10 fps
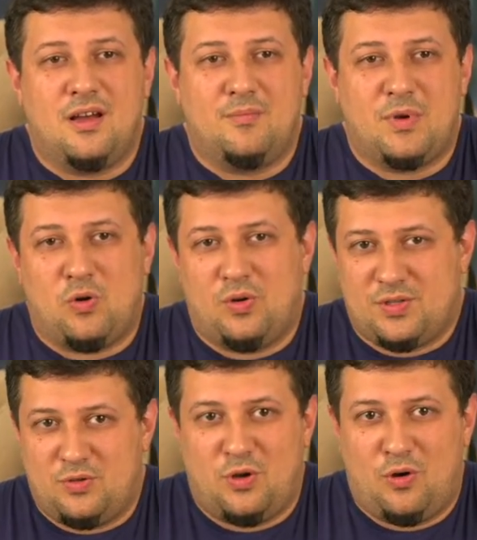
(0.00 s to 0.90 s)
because
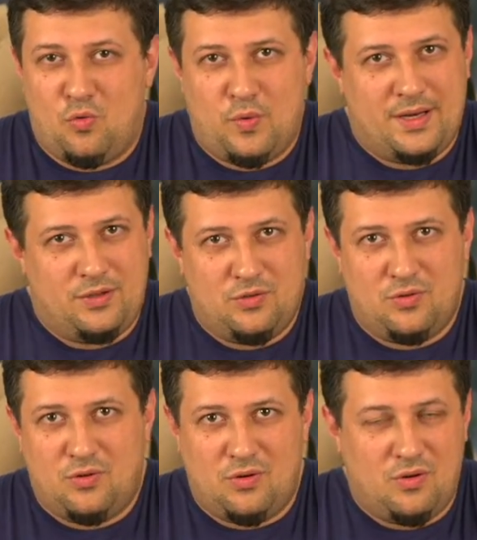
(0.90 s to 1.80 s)
you know when
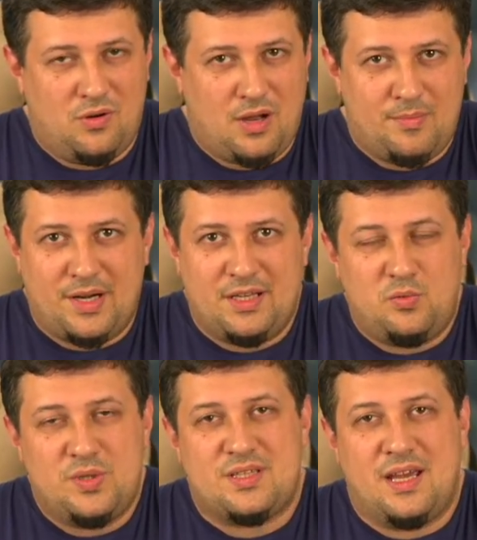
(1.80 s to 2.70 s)
you operate
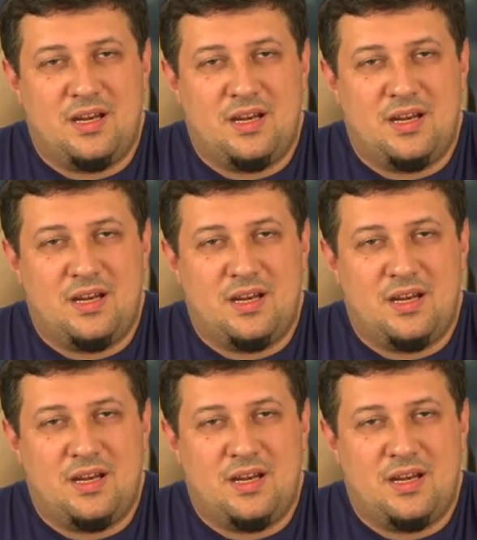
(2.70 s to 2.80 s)
with any